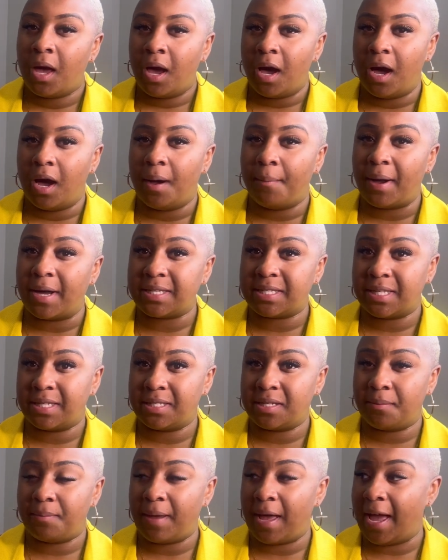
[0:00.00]
I sent
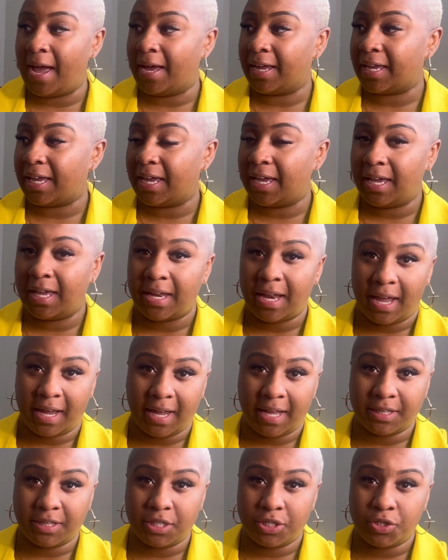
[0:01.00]
it back and I
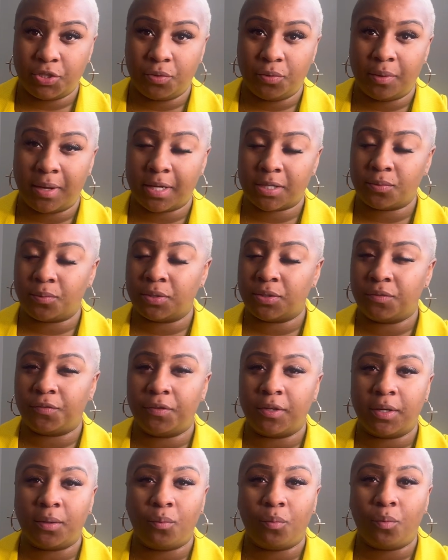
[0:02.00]
got the 2X, which
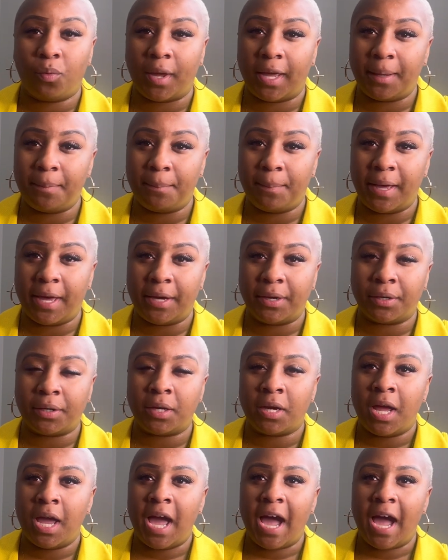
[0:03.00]
fit way better.